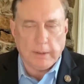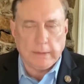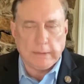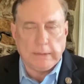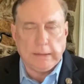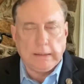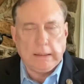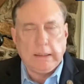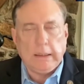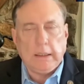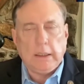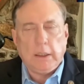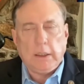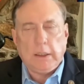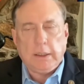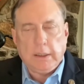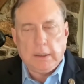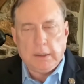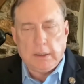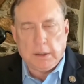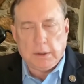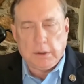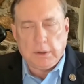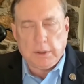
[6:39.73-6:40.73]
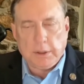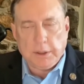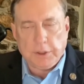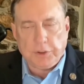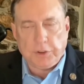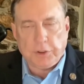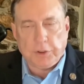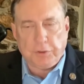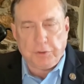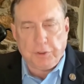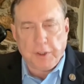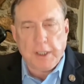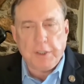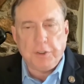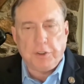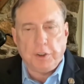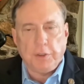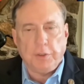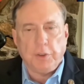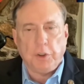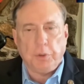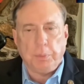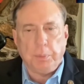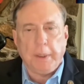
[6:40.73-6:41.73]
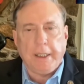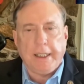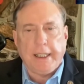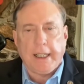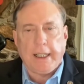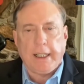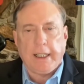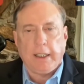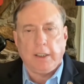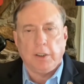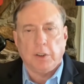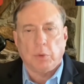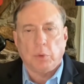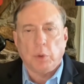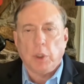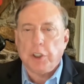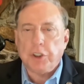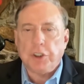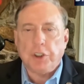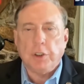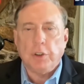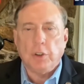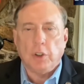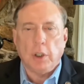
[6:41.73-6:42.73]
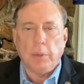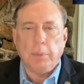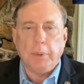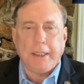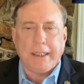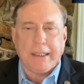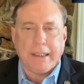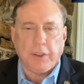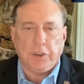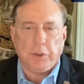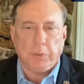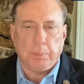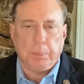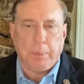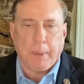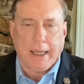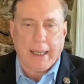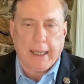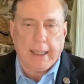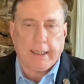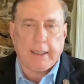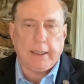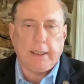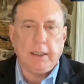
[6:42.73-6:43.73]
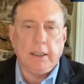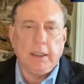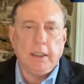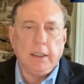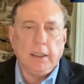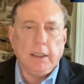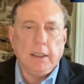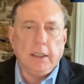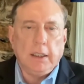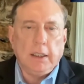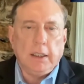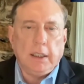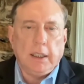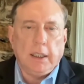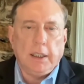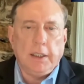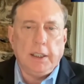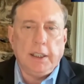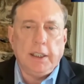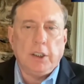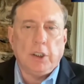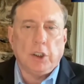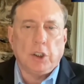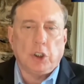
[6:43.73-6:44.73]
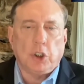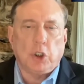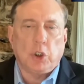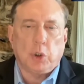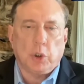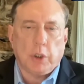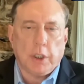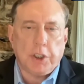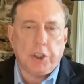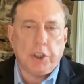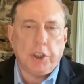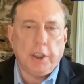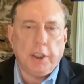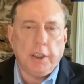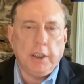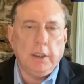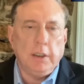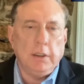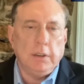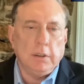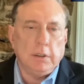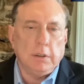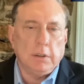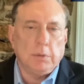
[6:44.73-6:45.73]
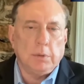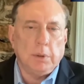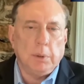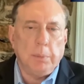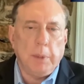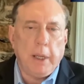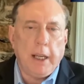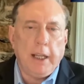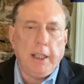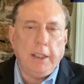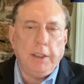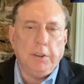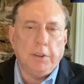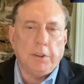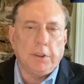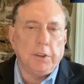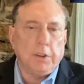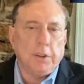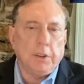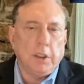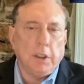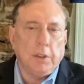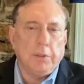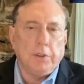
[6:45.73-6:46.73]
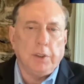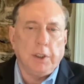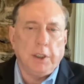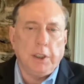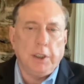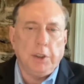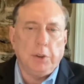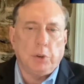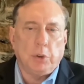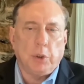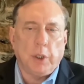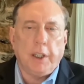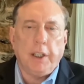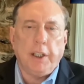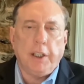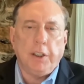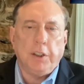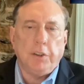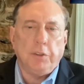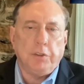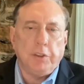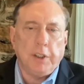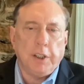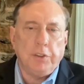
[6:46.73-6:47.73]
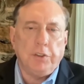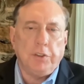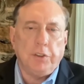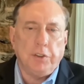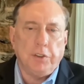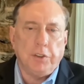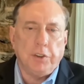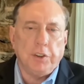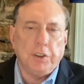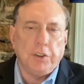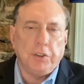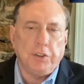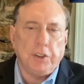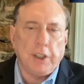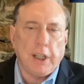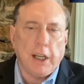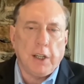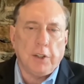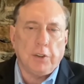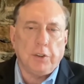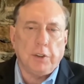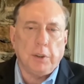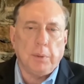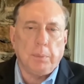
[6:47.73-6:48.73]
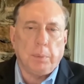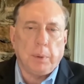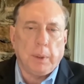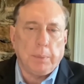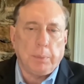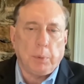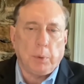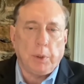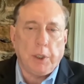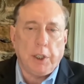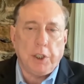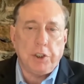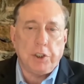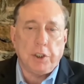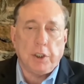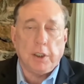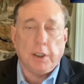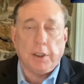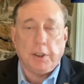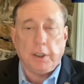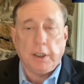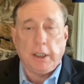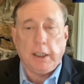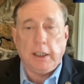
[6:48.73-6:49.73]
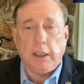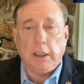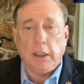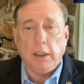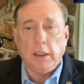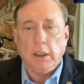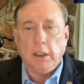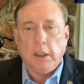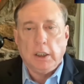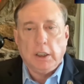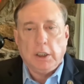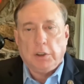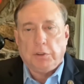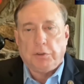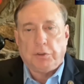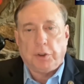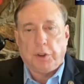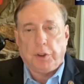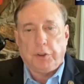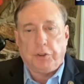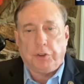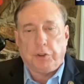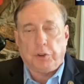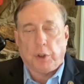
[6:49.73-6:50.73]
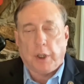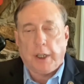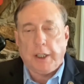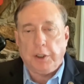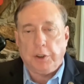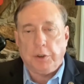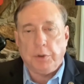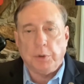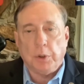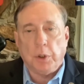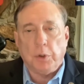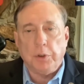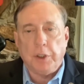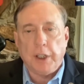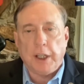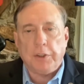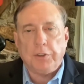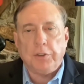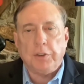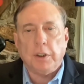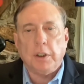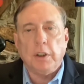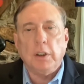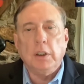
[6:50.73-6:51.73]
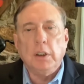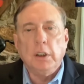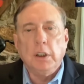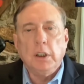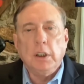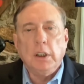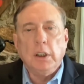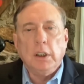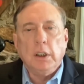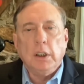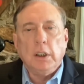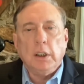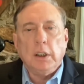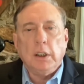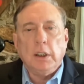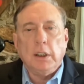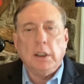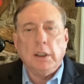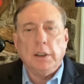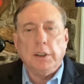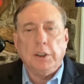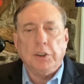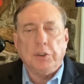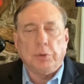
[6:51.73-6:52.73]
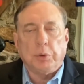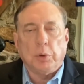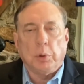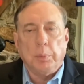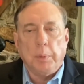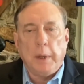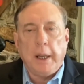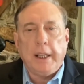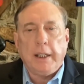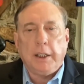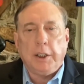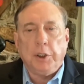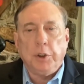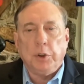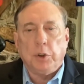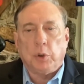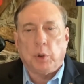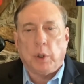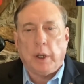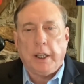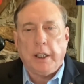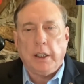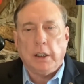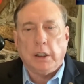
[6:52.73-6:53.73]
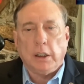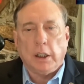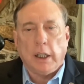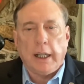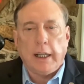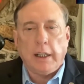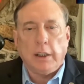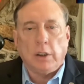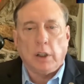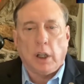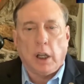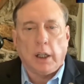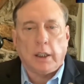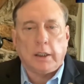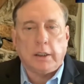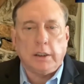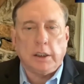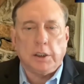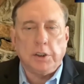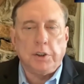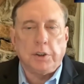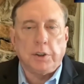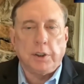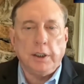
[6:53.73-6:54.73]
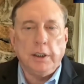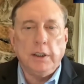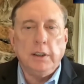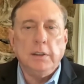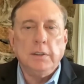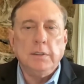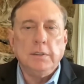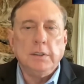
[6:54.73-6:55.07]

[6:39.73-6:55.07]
Yeah. This offensive is beginning. The Russian army is back, and they are crushing the remainder of the Ukrainian defenses in the south in preparation, I think, for a strike to Odessa. And this will make Ukraine a landlocked country.